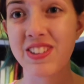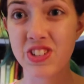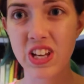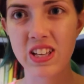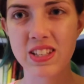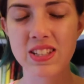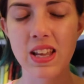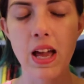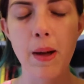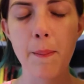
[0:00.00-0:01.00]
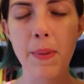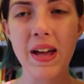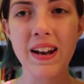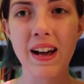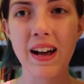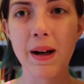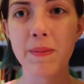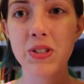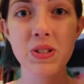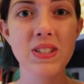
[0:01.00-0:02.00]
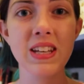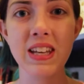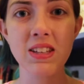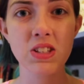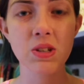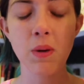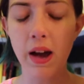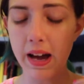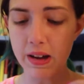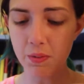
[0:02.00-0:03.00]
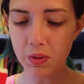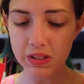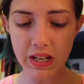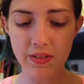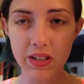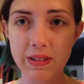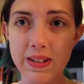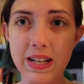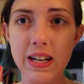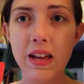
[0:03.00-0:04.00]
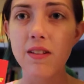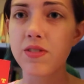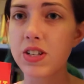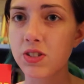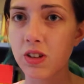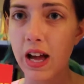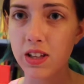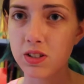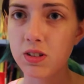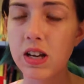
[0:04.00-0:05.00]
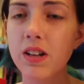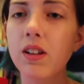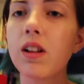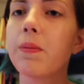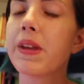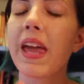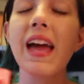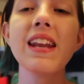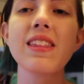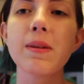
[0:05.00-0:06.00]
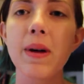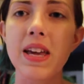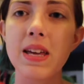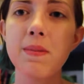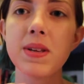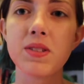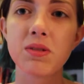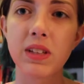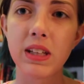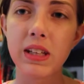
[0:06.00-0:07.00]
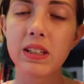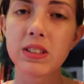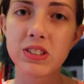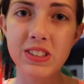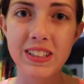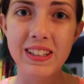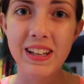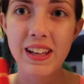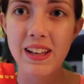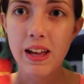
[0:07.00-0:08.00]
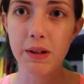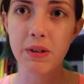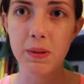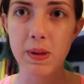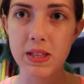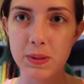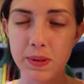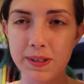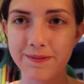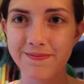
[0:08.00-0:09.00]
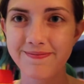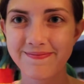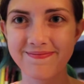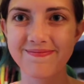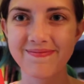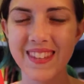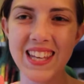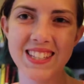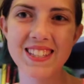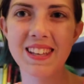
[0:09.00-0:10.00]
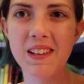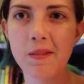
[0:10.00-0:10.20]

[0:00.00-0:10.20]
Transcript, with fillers: the chance, but um, as soon as I get to, I will definitely read Finish Cat's Cradle. Anything by him is really good. I'd recommend this one. Thanks.